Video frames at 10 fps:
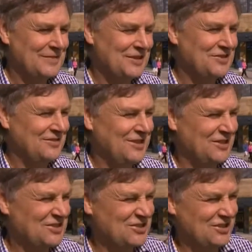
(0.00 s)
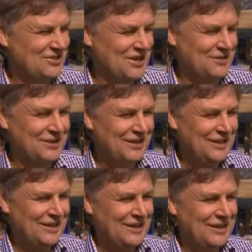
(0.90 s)
it just shows how
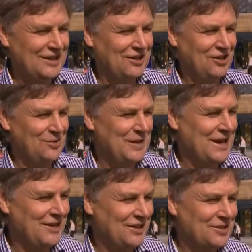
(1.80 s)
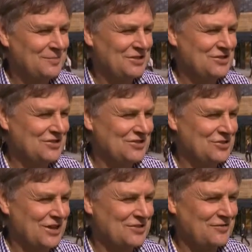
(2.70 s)
a gloomy area can be
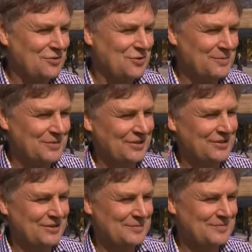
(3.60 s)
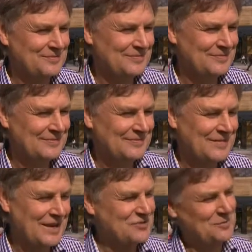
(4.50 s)
transformed and
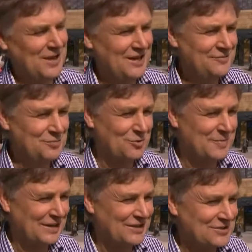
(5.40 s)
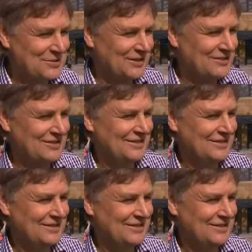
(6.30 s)
have some life brought back into it.